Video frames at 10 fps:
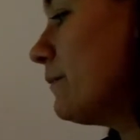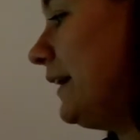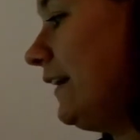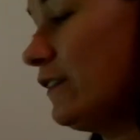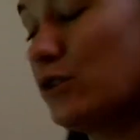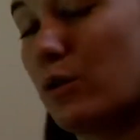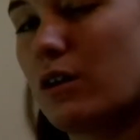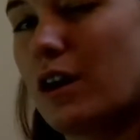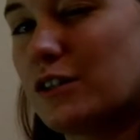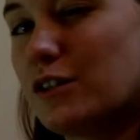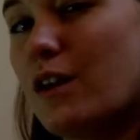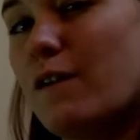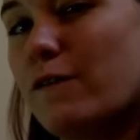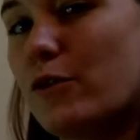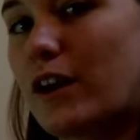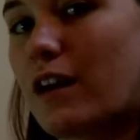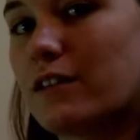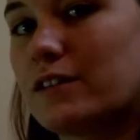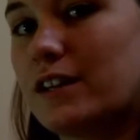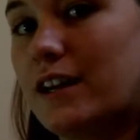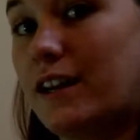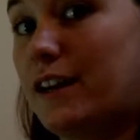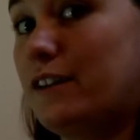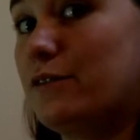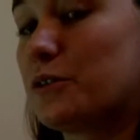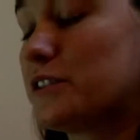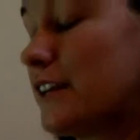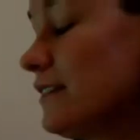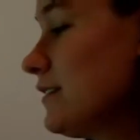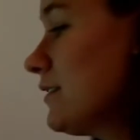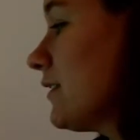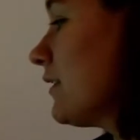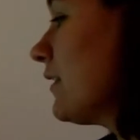making the total cost $4.94.